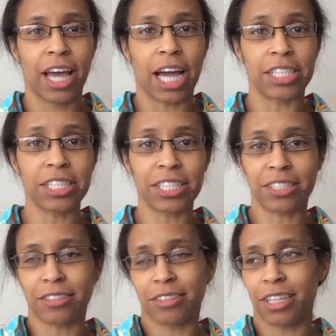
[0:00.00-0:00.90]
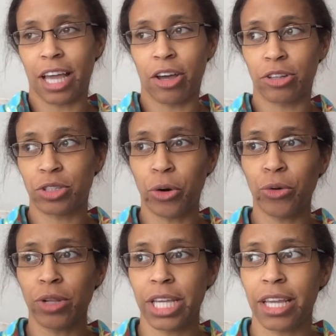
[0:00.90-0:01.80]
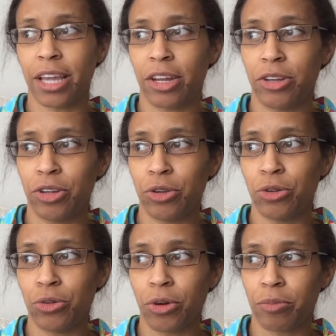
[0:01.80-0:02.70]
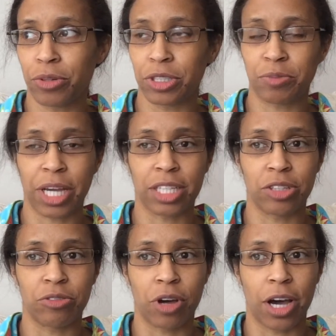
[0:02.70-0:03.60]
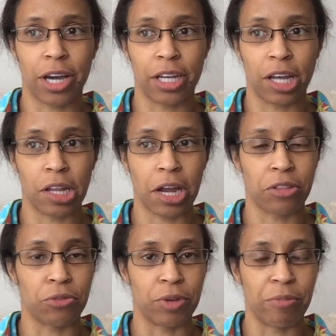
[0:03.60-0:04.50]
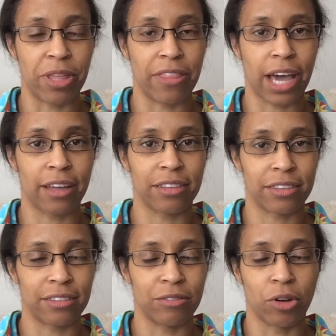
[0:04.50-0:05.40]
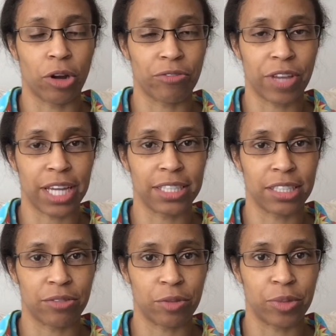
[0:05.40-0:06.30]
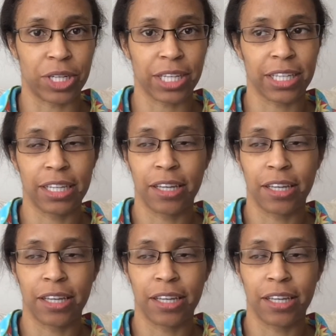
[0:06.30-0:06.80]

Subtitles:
I just totally new perspective on a lot of the women that are fans of the book.